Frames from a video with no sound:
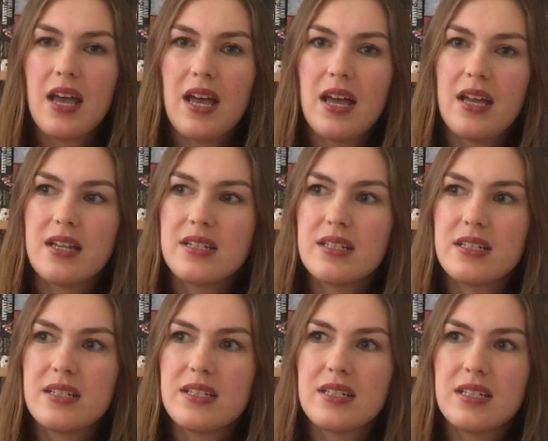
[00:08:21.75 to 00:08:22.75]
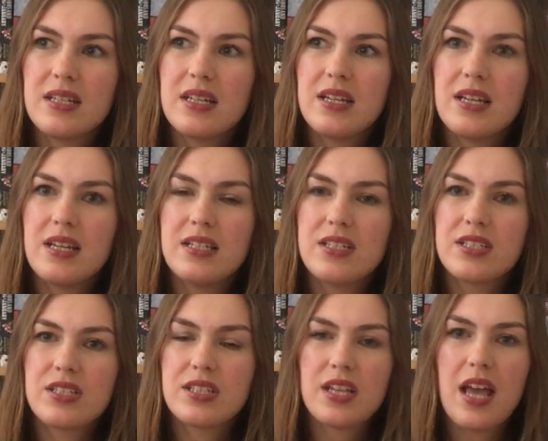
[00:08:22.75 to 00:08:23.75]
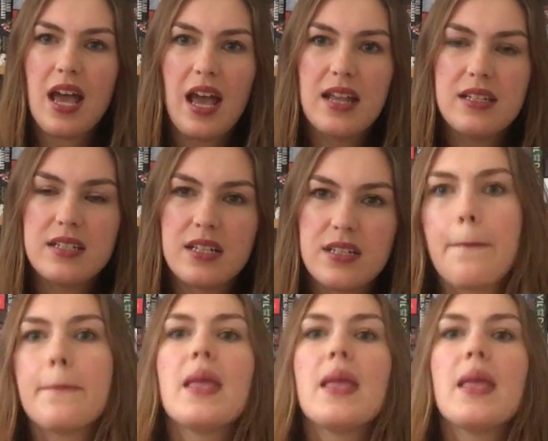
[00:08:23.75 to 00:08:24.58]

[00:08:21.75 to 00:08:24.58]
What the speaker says: and it just ended.